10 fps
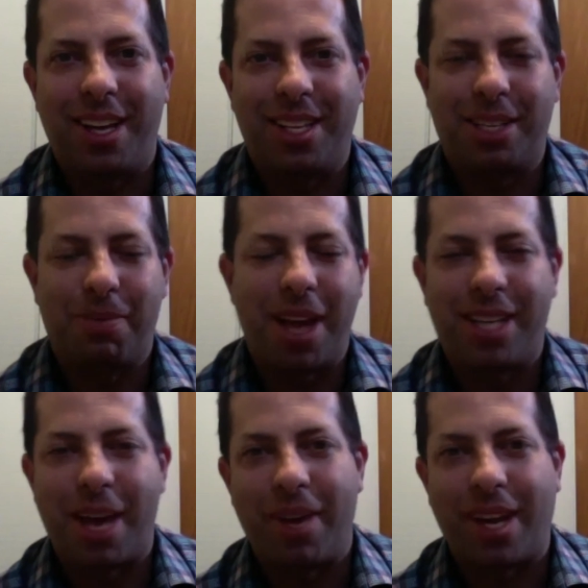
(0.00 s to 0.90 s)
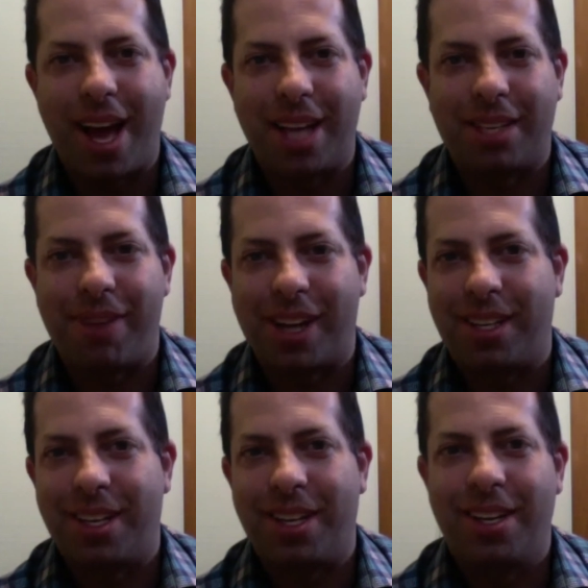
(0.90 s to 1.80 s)
this pandemic has
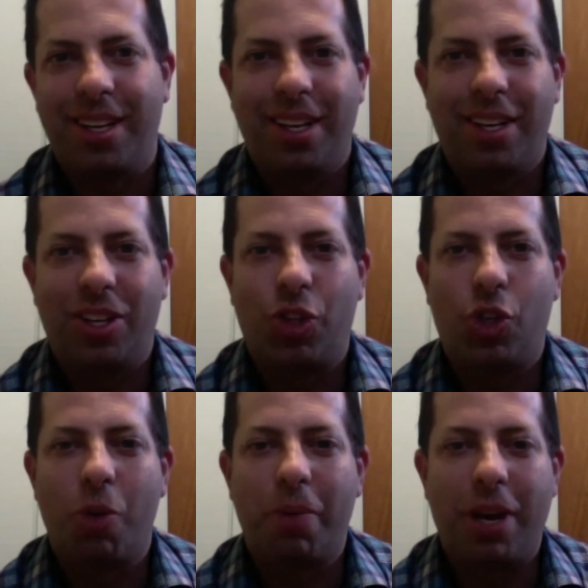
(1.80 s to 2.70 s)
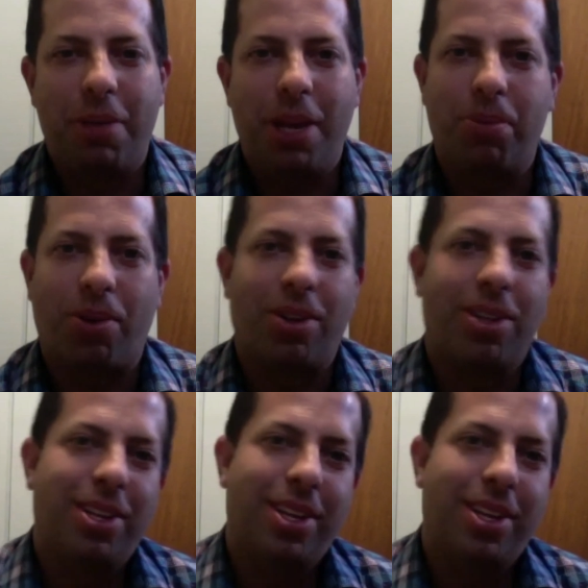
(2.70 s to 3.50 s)
affected so many people.